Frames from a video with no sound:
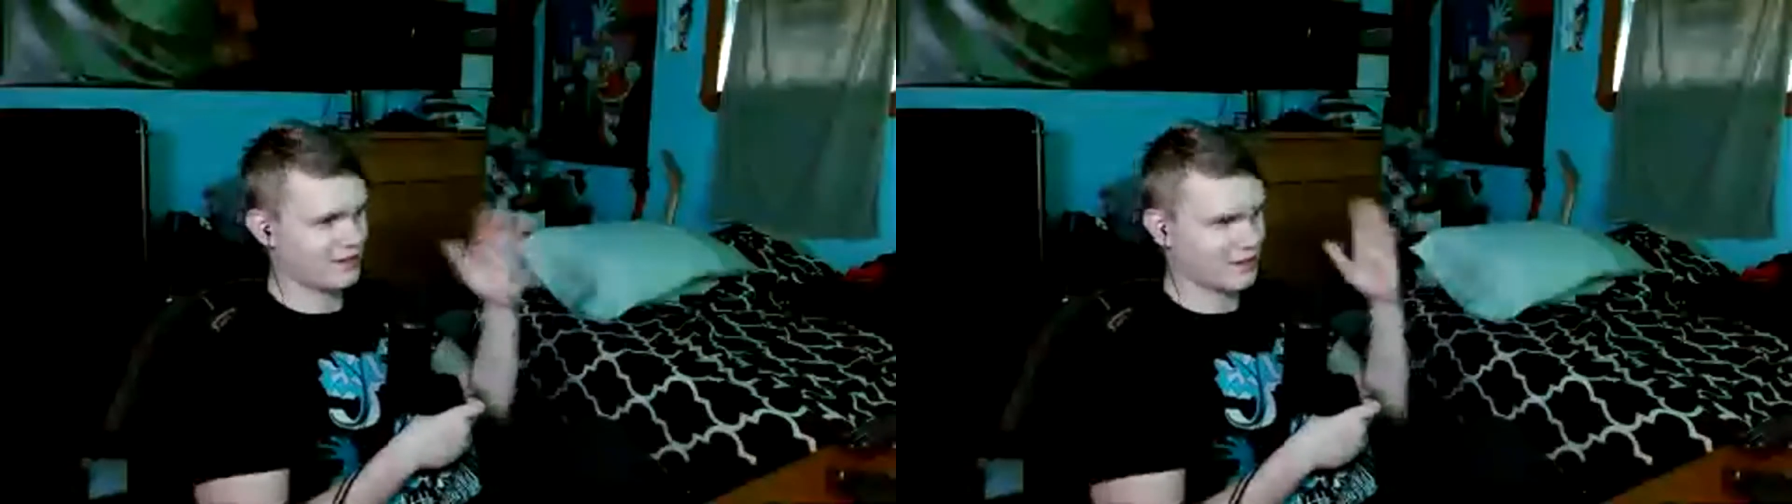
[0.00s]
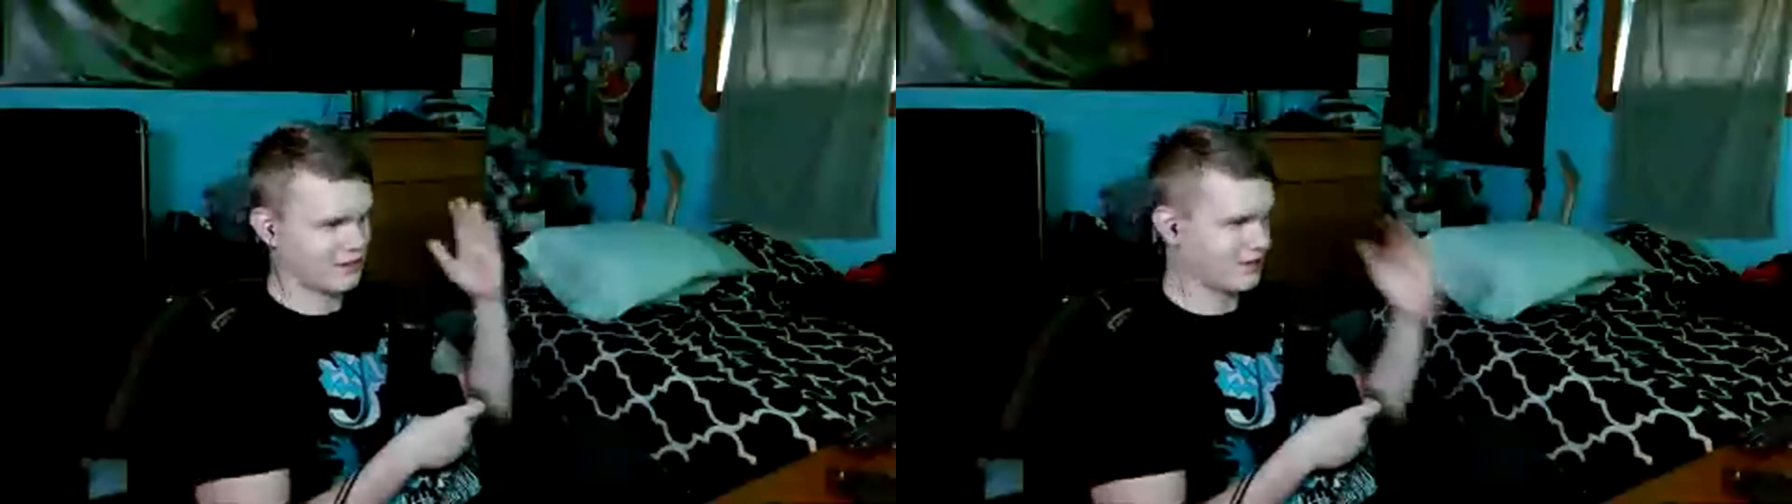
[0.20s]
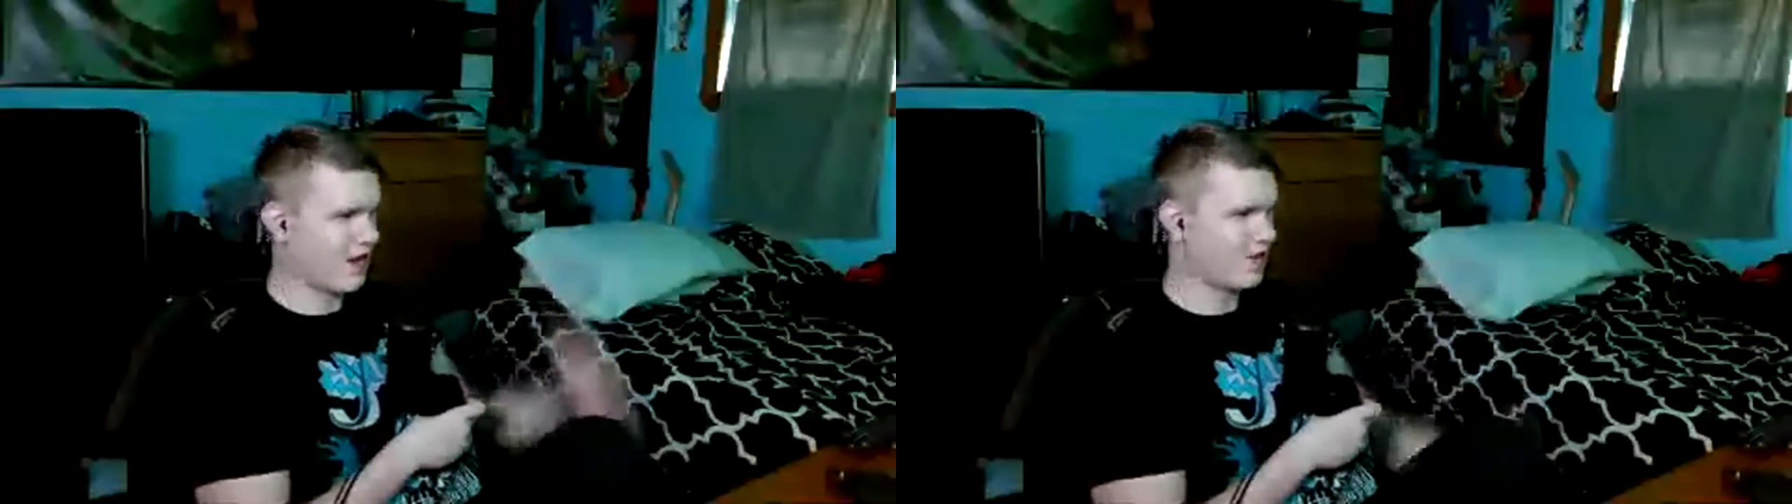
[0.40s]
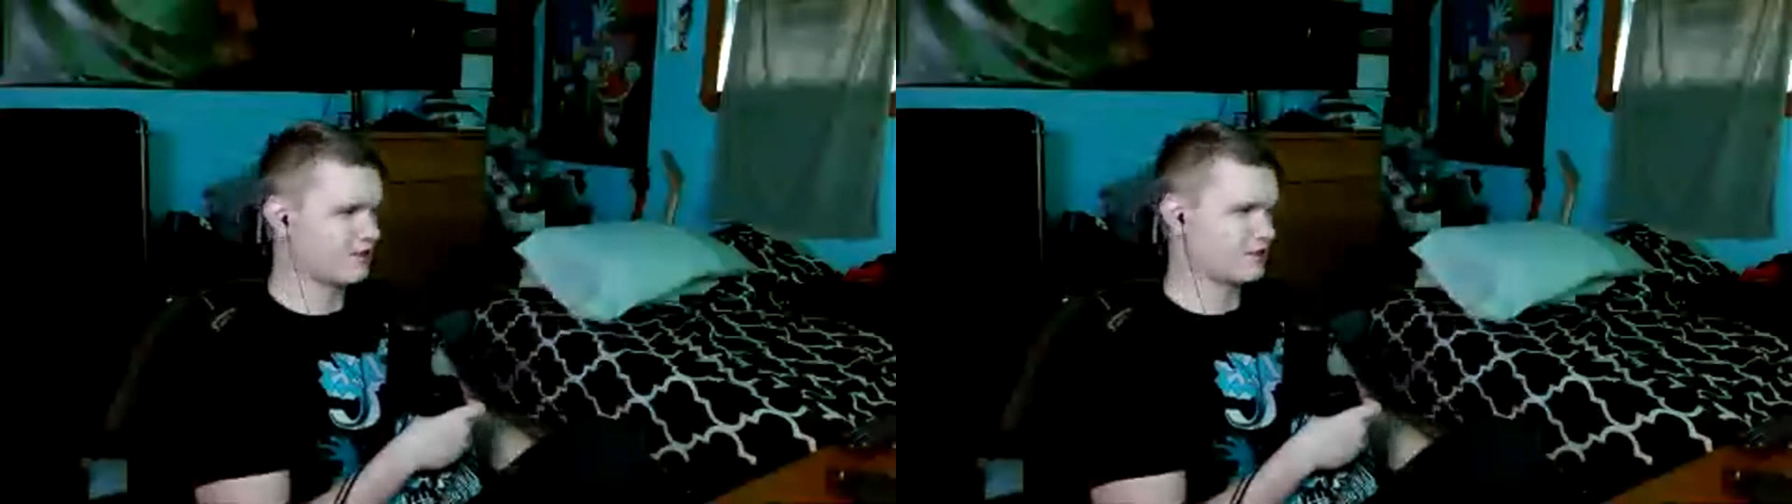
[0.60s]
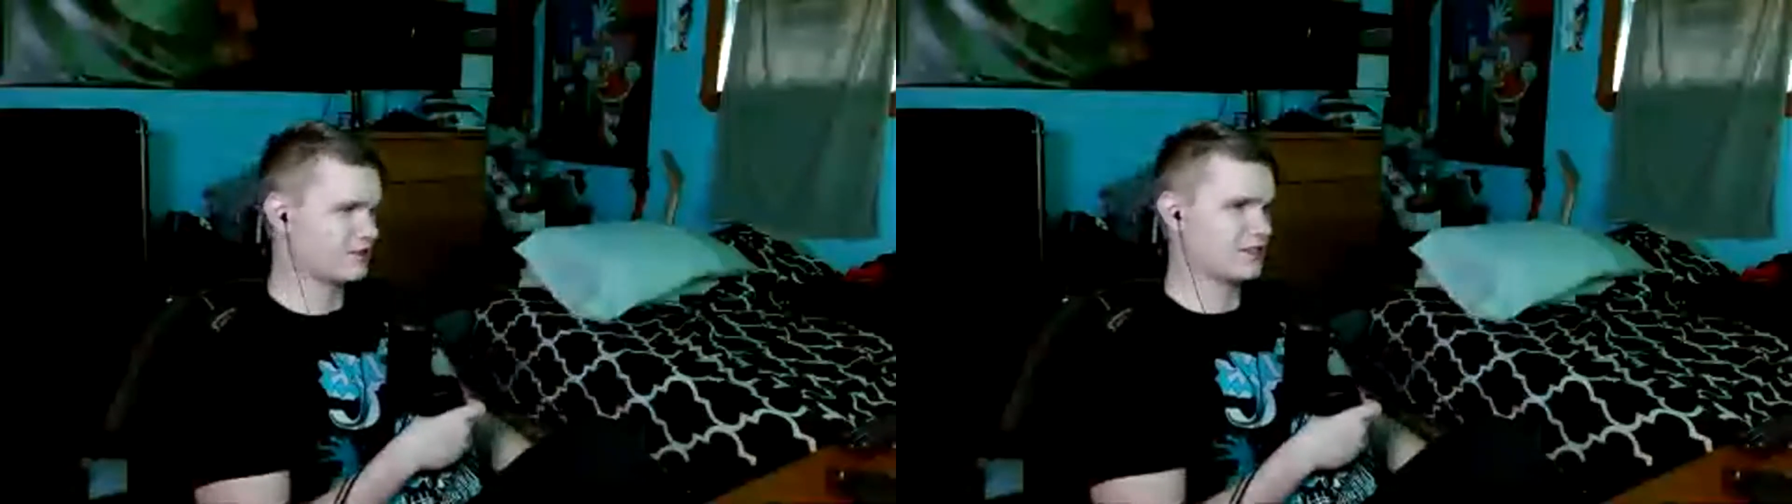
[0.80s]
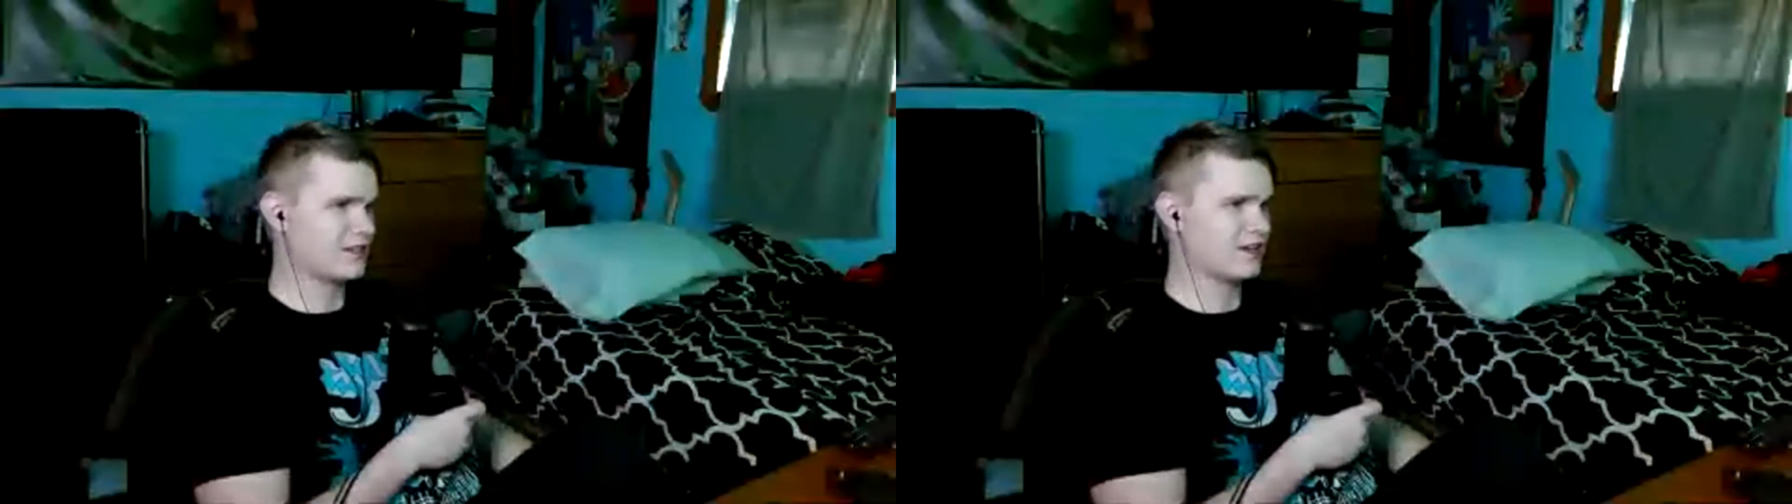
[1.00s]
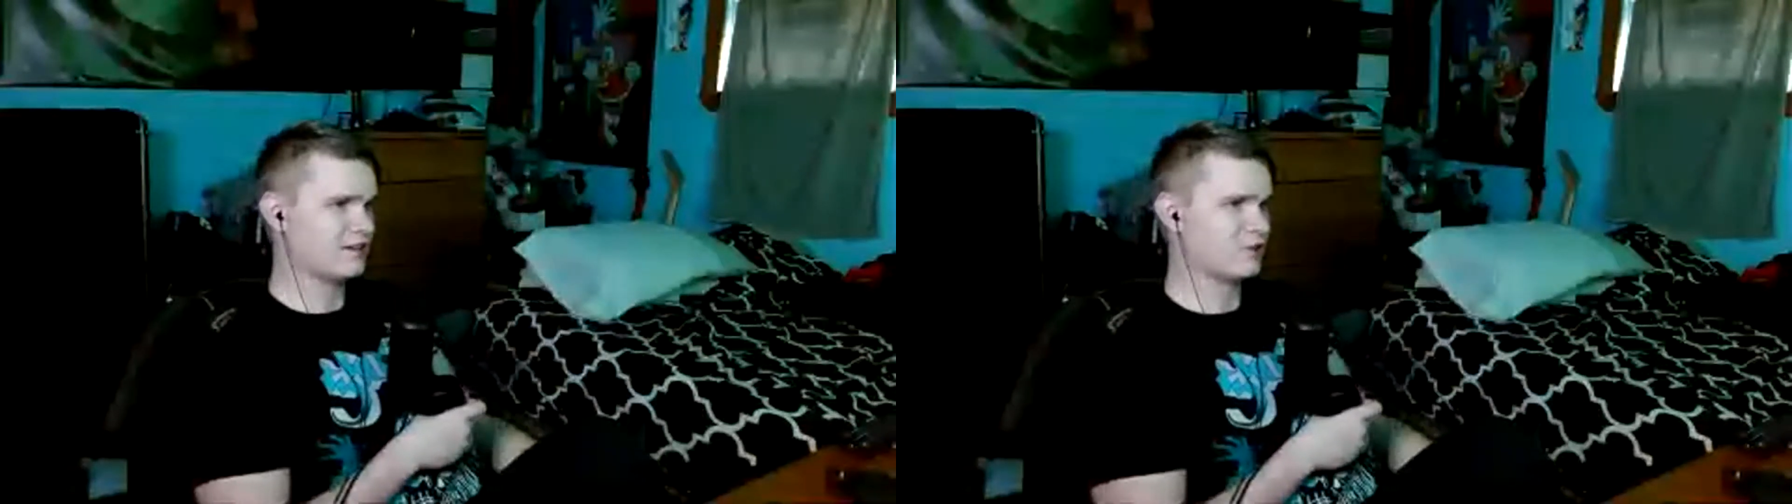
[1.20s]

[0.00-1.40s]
is obviously getting the